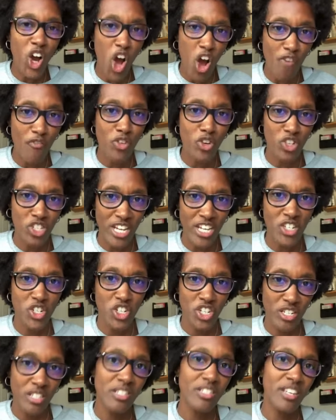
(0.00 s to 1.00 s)
that
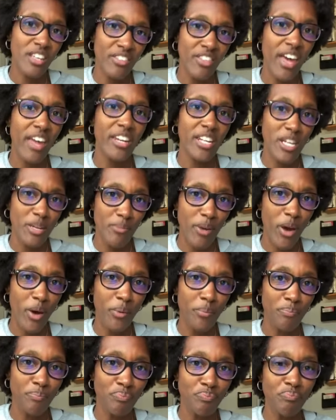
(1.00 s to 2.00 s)
conversation. Send that
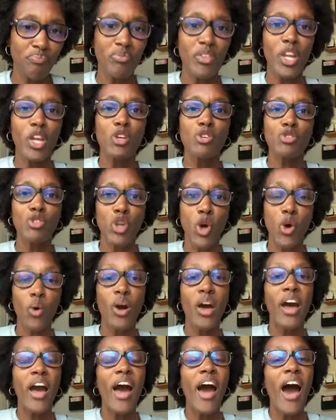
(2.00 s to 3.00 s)
email.
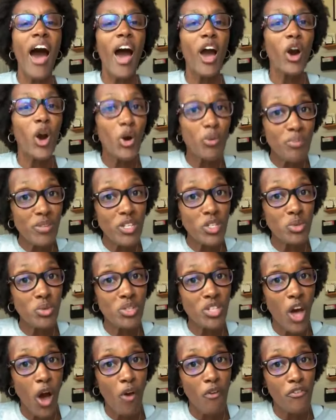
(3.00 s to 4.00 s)
So I hope this
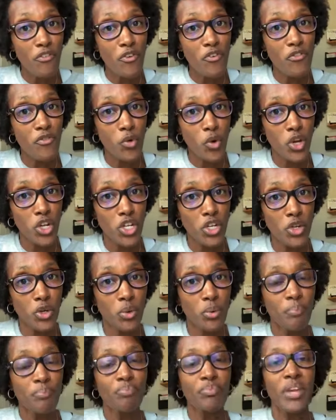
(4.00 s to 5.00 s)
was helpful for
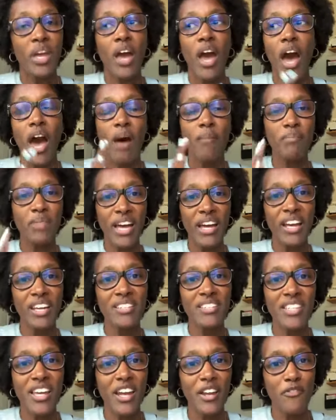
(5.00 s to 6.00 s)
you. Like
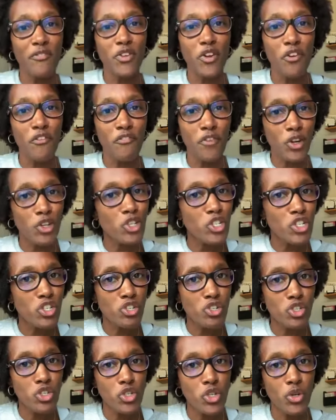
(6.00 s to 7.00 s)
I said, if you're a
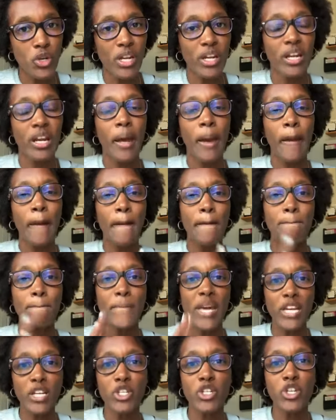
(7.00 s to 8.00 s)
first-year student,
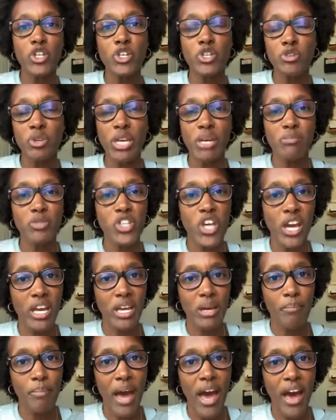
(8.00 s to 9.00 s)
make sure you keep
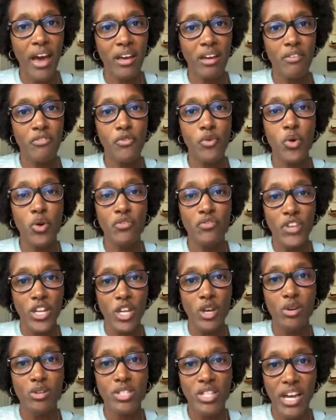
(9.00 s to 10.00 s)
checking back for
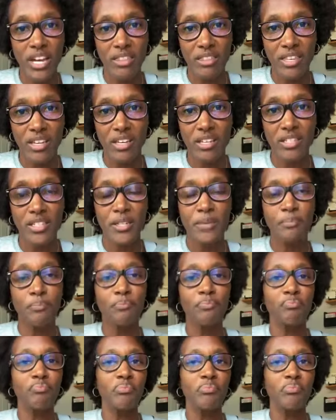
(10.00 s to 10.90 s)
videos like this.